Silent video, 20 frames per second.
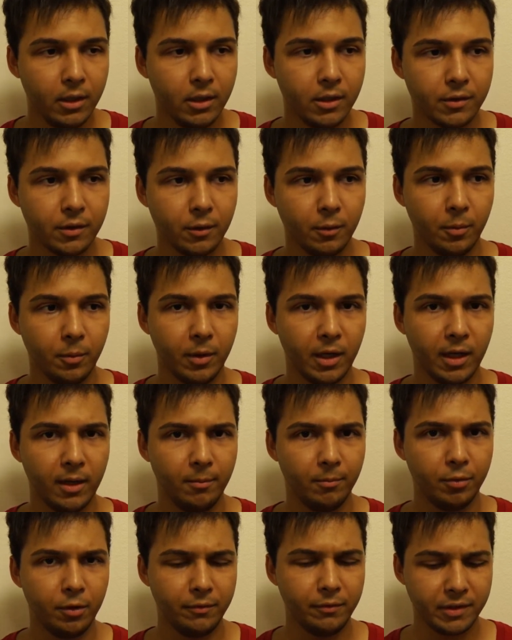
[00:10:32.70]

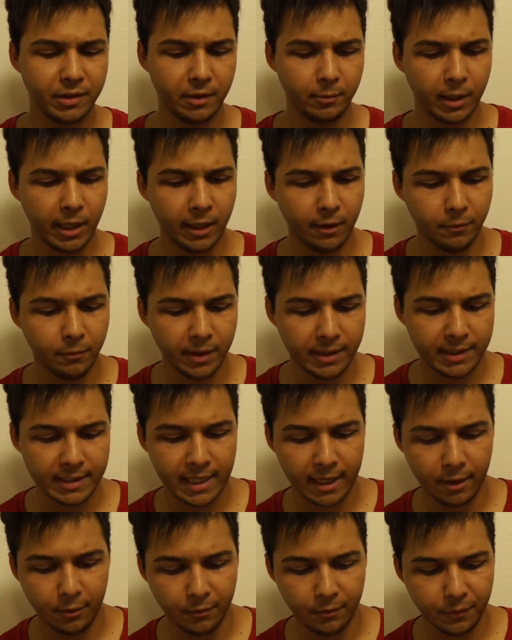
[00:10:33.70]
So previously, what I had written
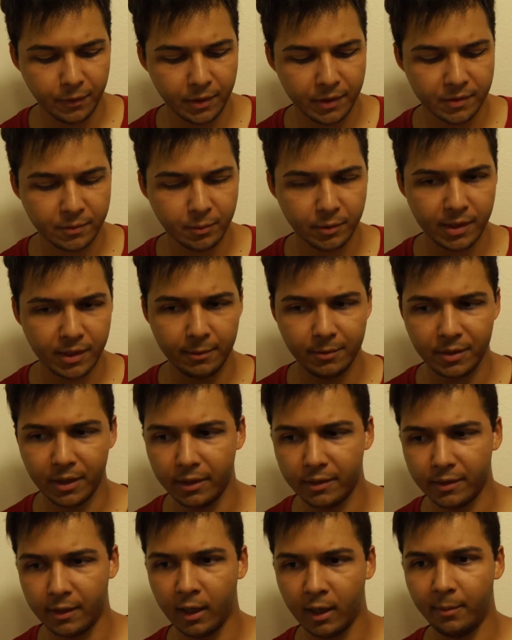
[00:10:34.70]
down for this was I was going
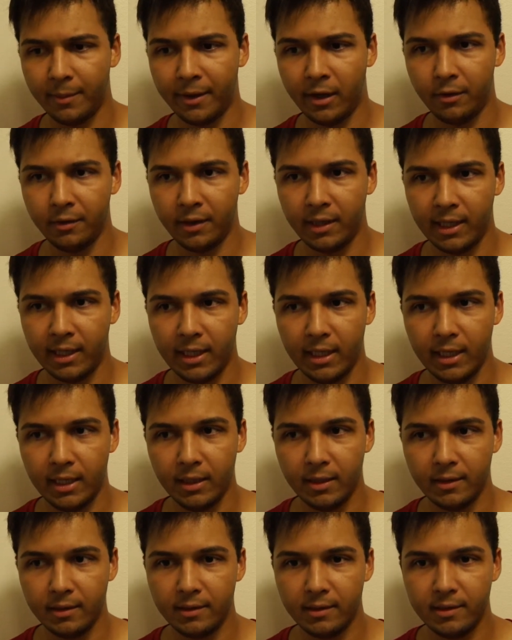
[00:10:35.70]
to talk about
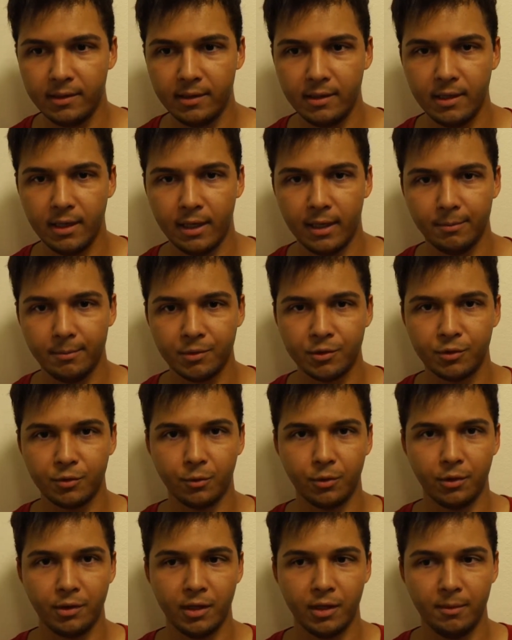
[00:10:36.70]
the
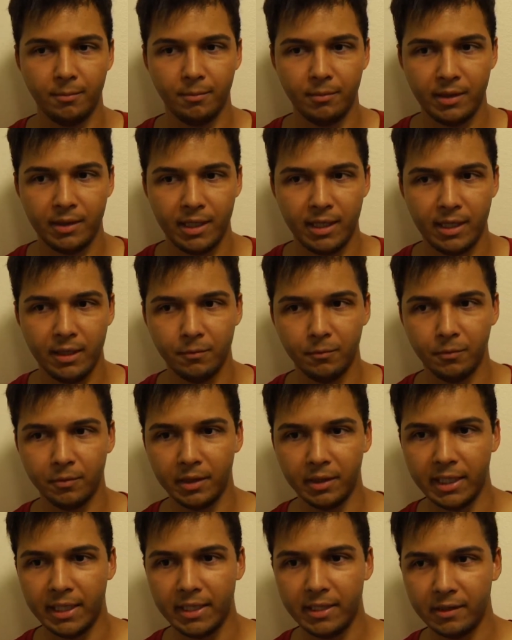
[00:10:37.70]

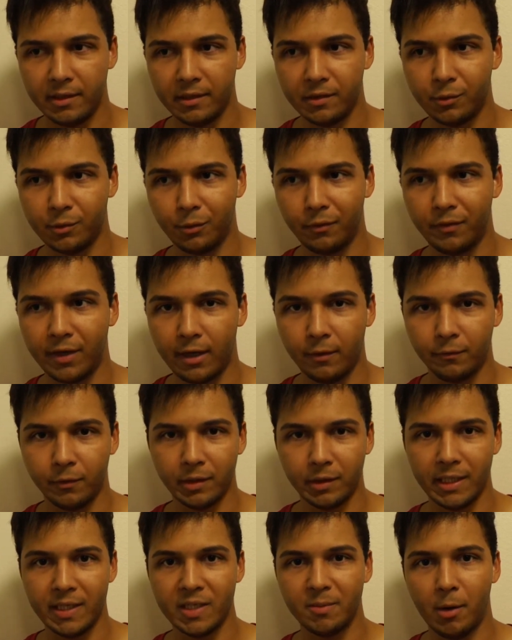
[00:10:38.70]
the sort of kind of
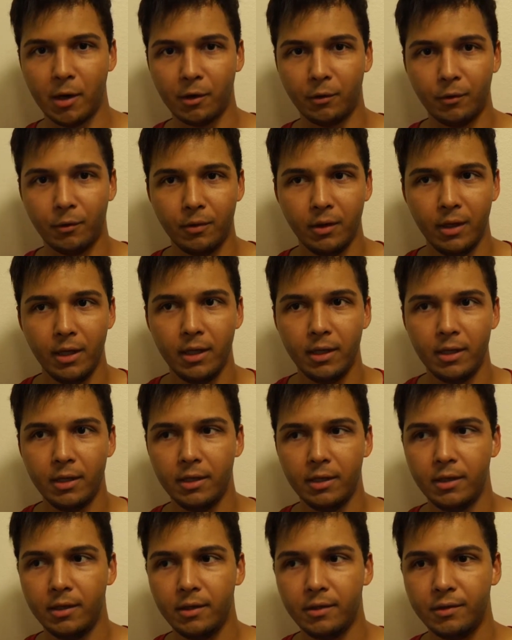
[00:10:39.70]
release model
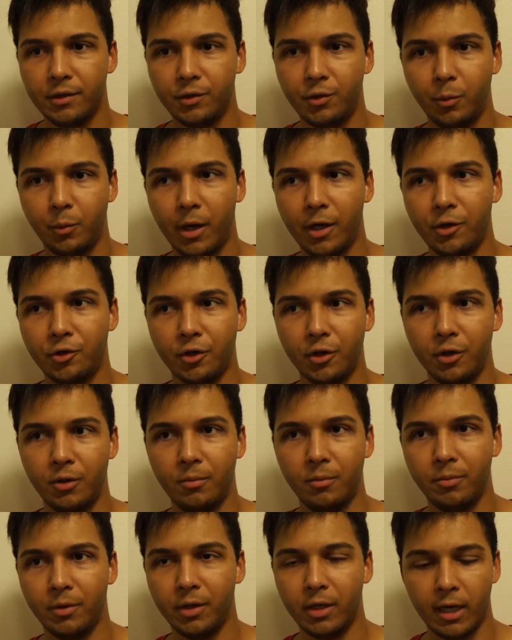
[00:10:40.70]

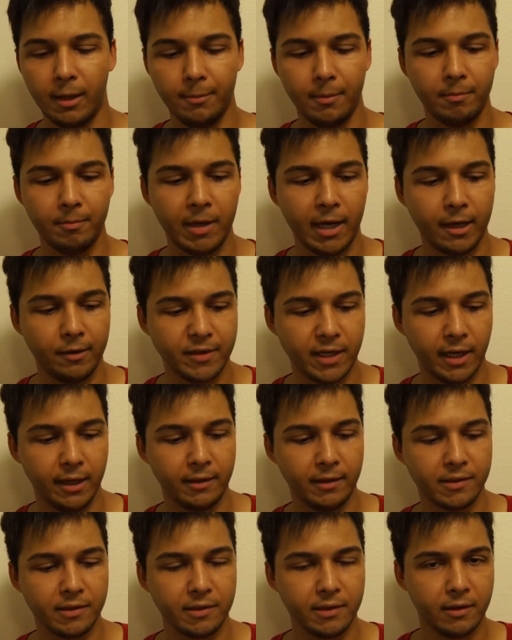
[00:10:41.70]
situation, but I'm kind of tying
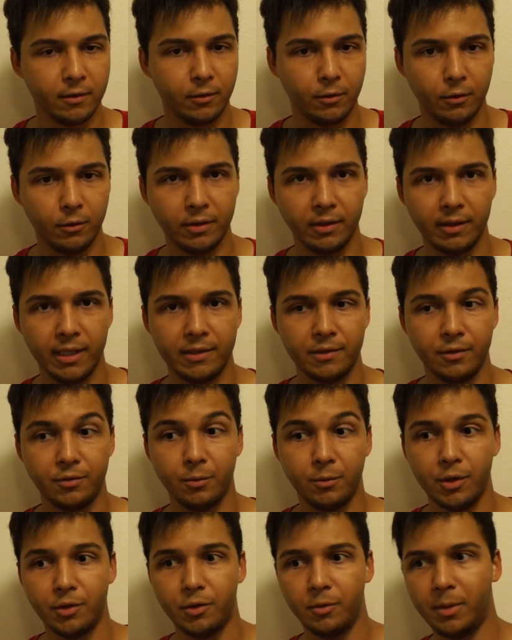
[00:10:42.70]
this into the whole delay
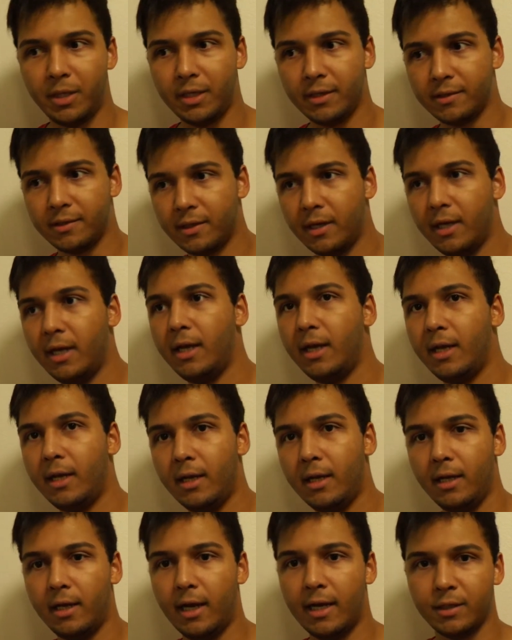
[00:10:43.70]
situation because
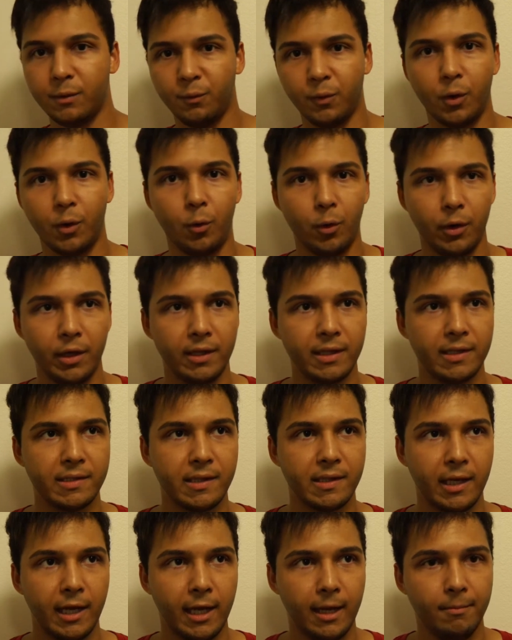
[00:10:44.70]
as of recording this,
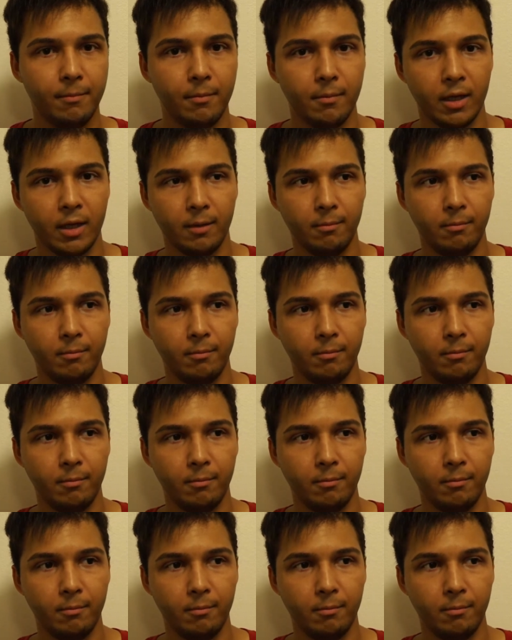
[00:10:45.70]
the game